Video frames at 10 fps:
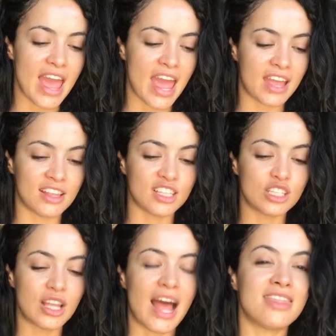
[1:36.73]
And
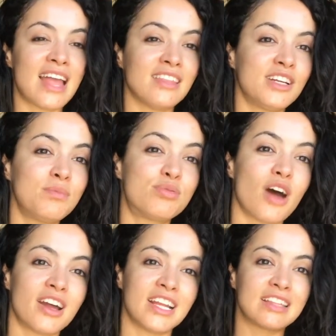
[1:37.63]
another
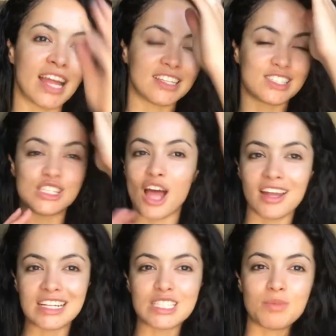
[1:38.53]
product that it's
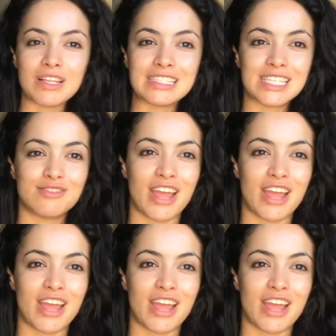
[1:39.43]
not expensive,